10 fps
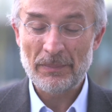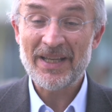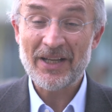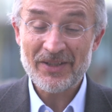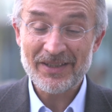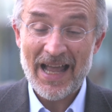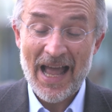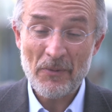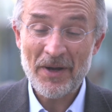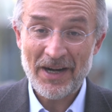because
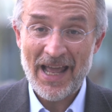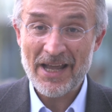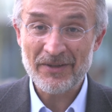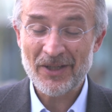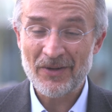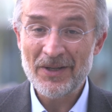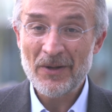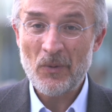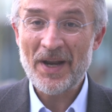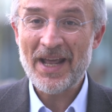our life so
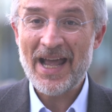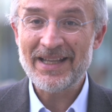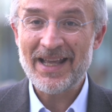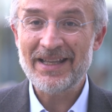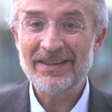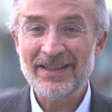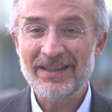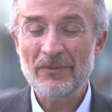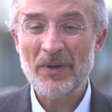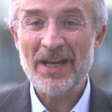when i, I
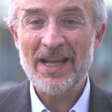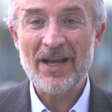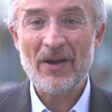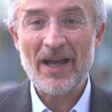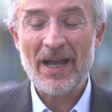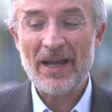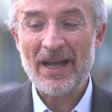think when I, I,